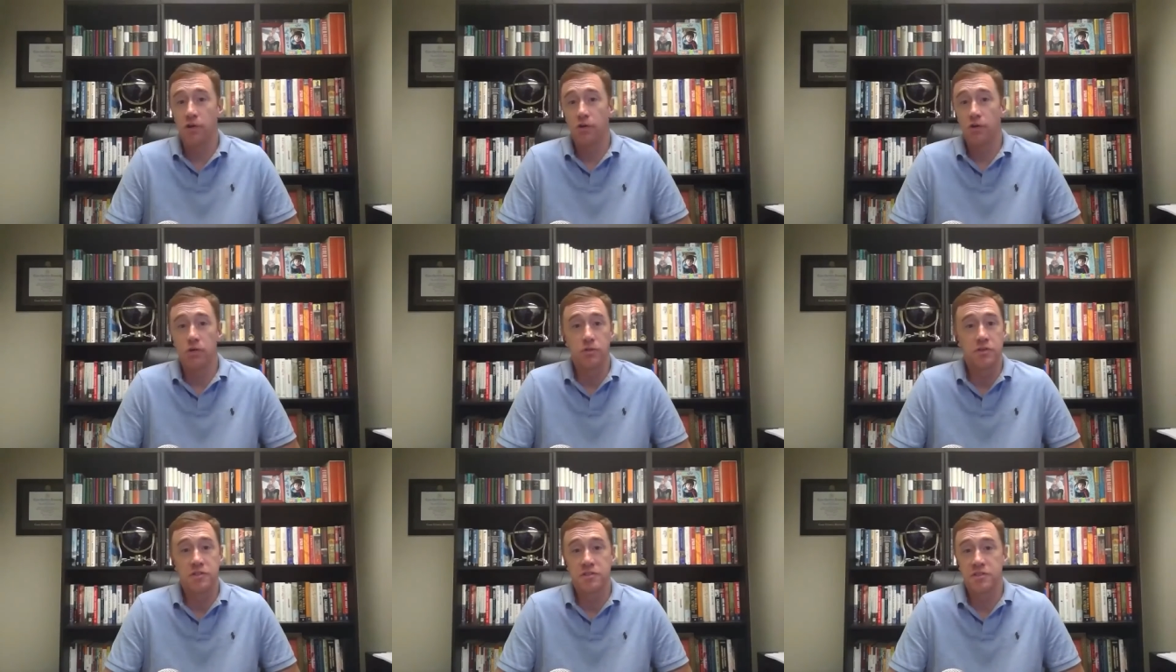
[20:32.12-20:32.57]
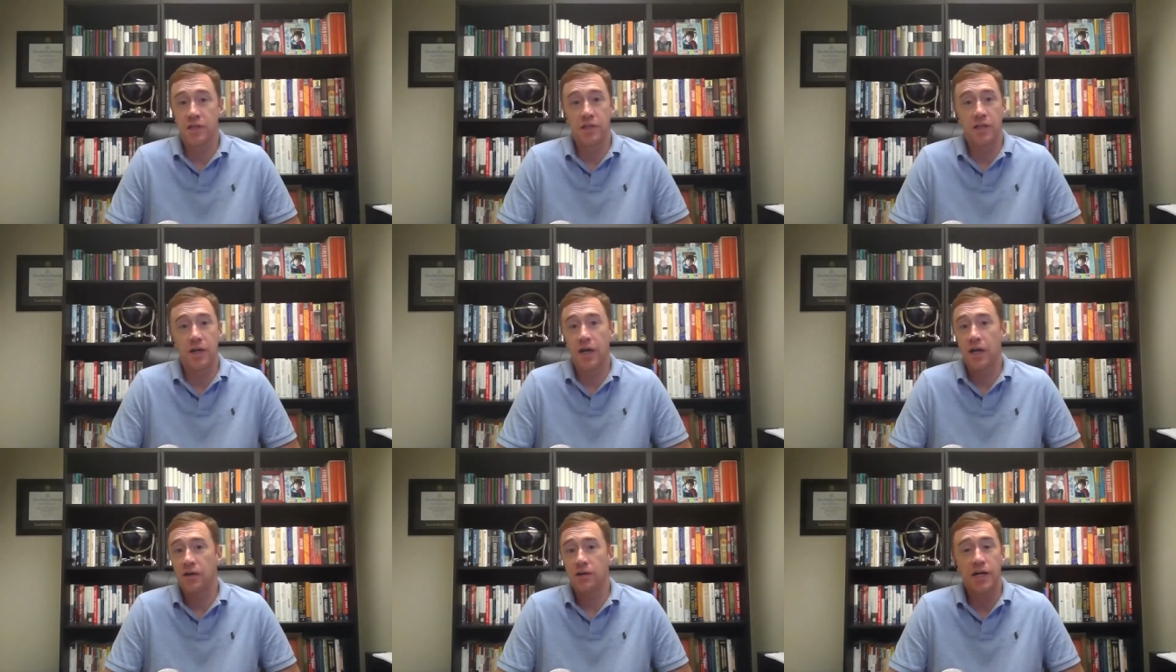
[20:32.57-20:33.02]
and senile.
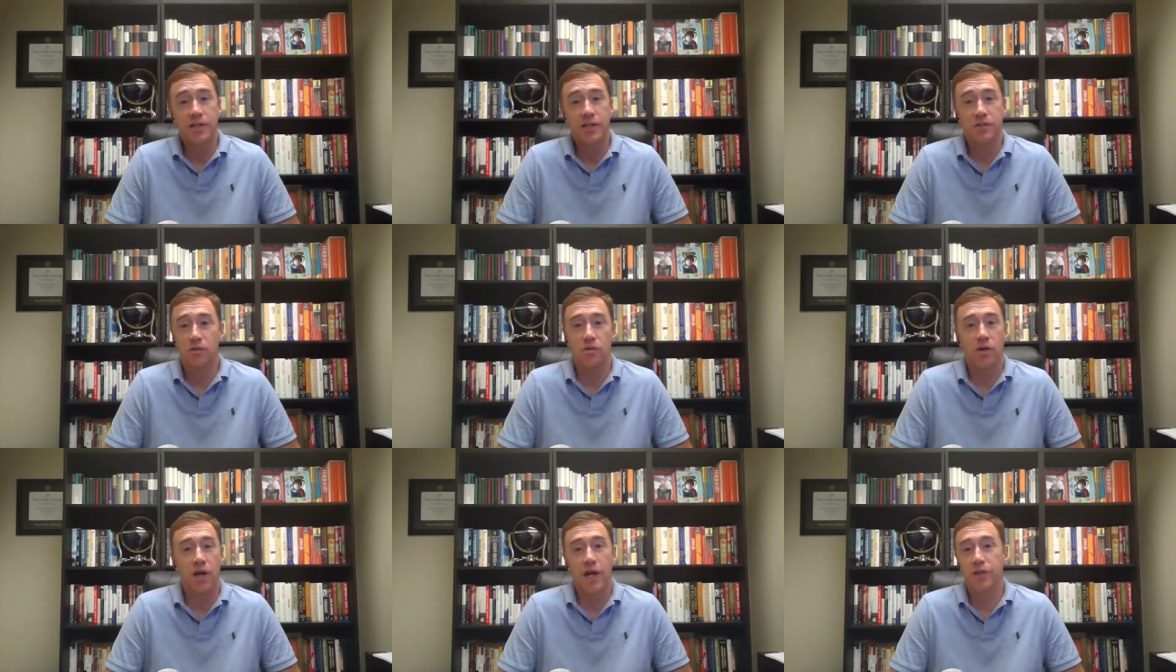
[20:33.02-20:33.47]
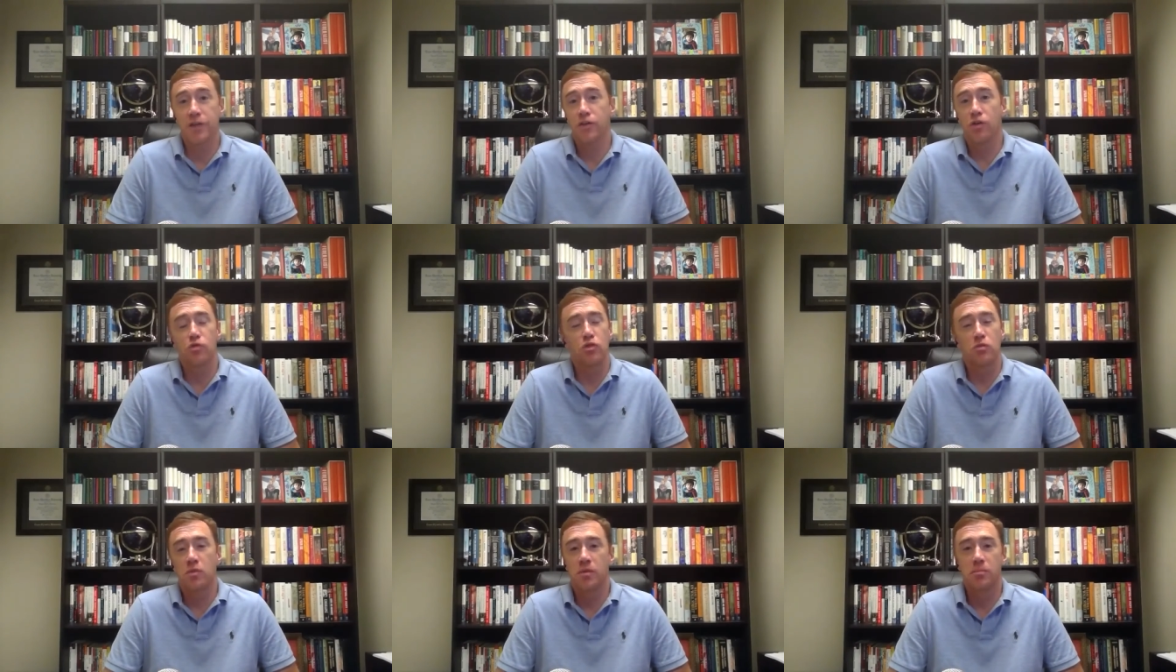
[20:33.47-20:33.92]
I don't, I don't
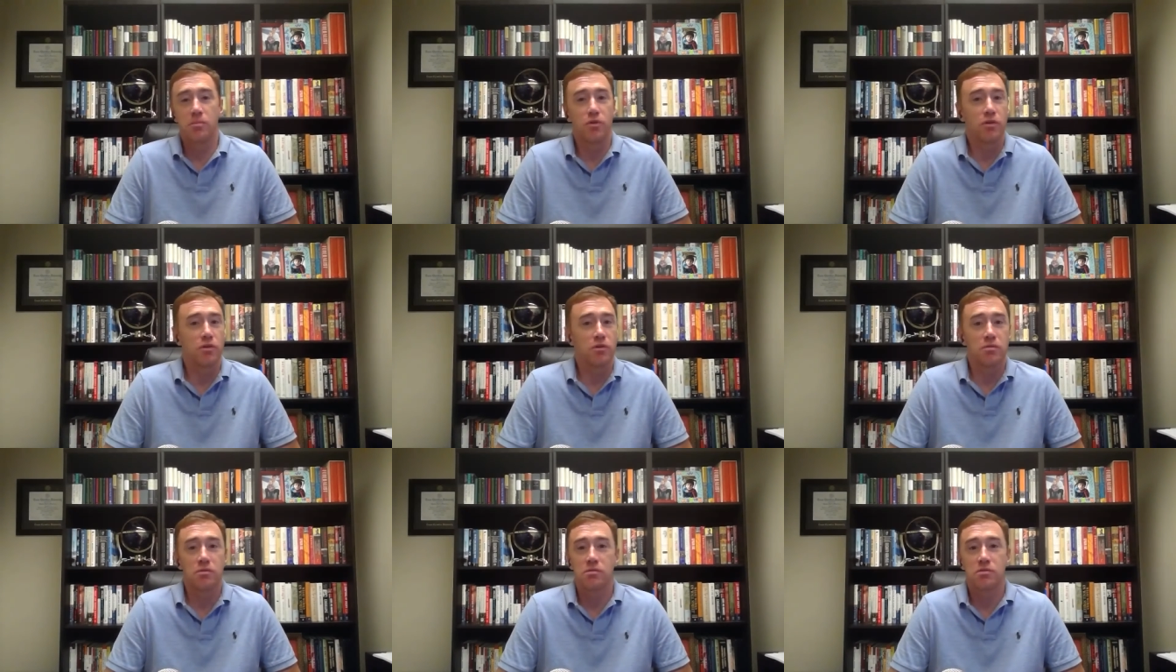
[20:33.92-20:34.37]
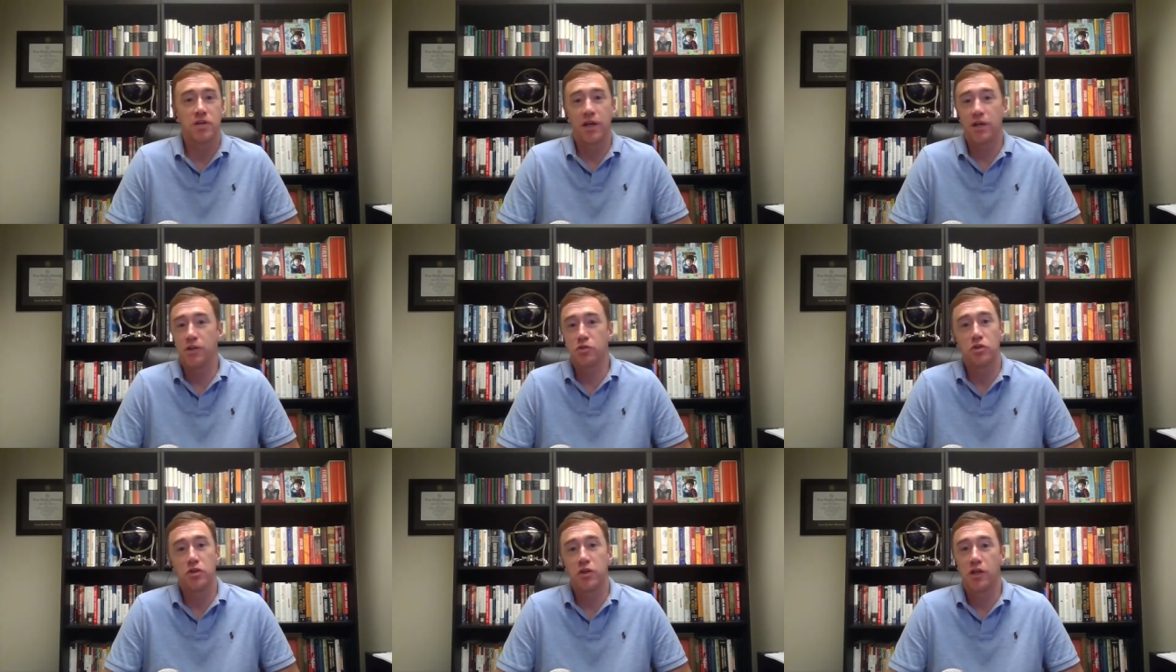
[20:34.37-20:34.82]
remember childhood
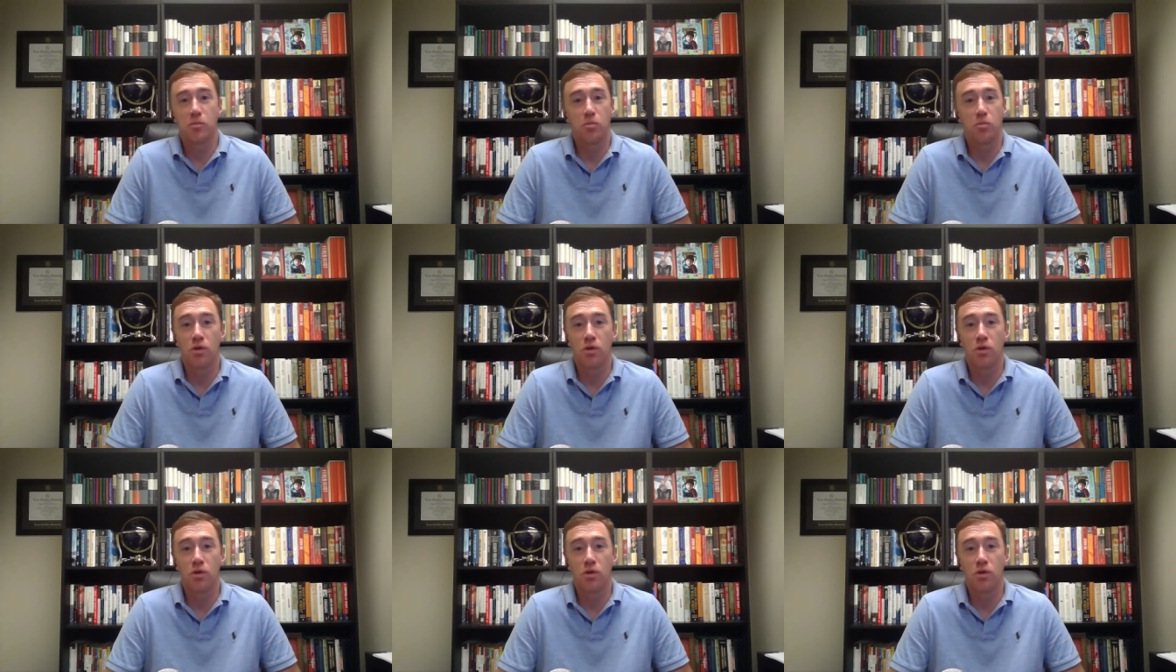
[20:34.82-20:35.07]
anymore.